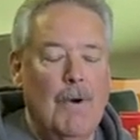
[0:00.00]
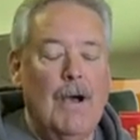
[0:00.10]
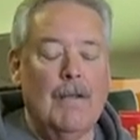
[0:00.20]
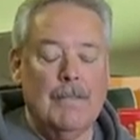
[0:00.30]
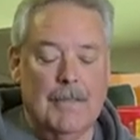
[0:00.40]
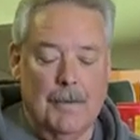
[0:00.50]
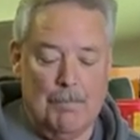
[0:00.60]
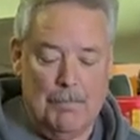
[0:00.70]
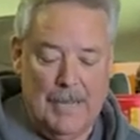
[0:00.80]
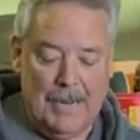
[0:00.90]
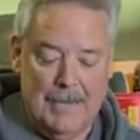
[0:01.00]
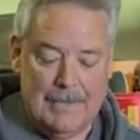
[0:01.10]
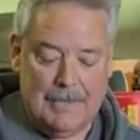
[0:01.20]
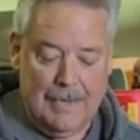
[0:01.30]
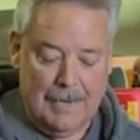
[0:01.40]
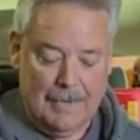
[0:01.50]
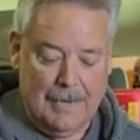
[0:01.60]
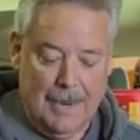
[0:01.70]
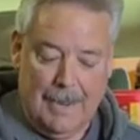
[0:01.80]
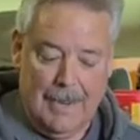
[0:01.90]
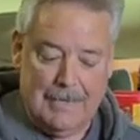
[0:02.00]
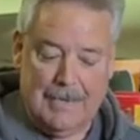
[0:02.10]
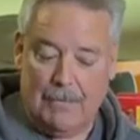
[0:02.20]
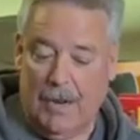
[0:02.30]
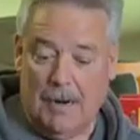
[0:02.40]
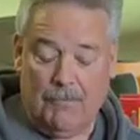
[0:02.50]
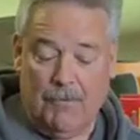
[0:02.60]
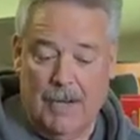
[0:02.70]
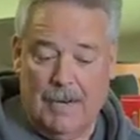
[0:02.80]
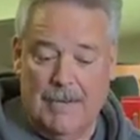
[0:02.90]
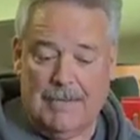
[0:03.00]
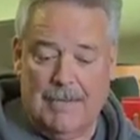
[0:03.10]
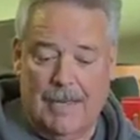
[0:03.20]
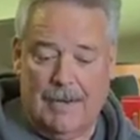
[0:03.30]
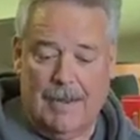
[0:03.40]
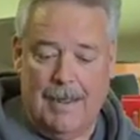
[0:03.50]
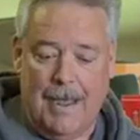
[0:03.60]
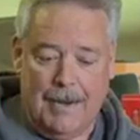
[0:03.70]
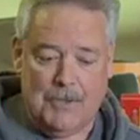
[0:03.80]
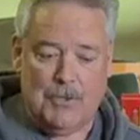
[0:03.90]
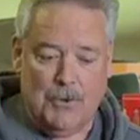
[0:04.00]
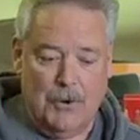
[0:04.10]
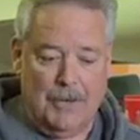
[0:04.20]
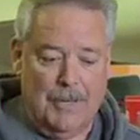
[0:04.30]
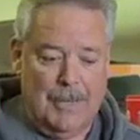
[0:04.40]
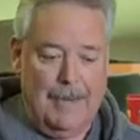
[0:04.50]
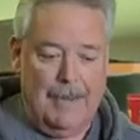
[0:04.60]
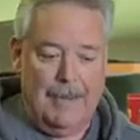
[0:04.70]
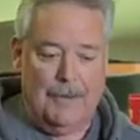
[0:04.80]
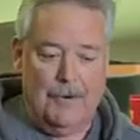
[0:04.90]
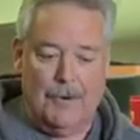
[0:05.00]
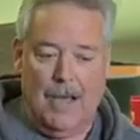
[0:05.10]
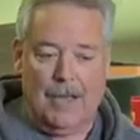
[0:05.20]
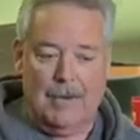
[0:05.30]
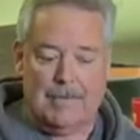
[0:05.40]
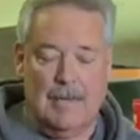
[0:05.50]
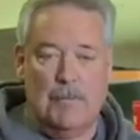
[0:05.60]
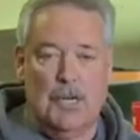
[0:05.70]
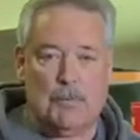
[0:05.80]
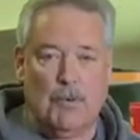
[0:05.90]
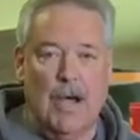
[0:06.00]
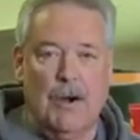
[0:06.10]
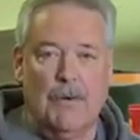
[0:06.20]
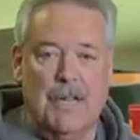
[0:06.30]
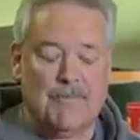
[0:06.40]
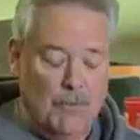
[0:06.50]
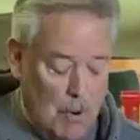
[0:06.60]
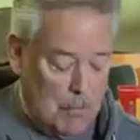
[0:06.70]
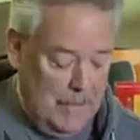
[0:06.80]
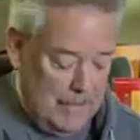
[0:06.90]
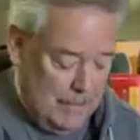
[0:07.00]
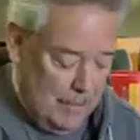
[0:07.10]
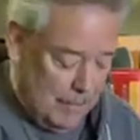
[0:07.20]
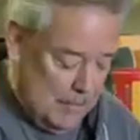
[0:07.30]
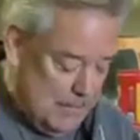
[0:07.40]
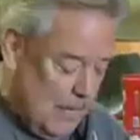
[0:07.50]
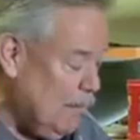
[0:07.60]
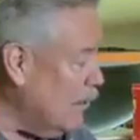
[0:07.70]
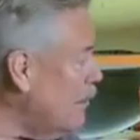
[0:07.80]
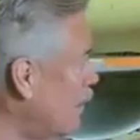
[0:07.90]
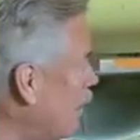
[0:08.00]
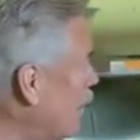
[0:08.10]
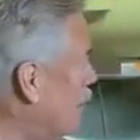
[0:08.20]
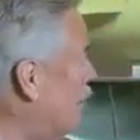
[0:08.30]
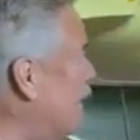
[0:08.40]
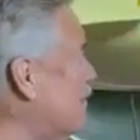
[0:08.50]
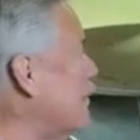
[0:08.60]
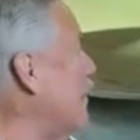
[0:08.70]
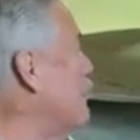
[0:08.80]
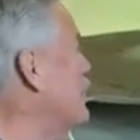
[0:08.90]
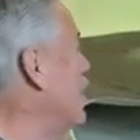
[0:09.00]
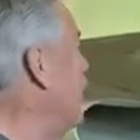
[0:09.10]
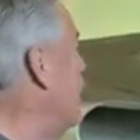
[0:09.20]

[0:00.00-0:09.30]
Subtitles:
Well, the biggest thing I got to say right up front is that externally, you're not going to see much progress. For what we did during the summer, basically was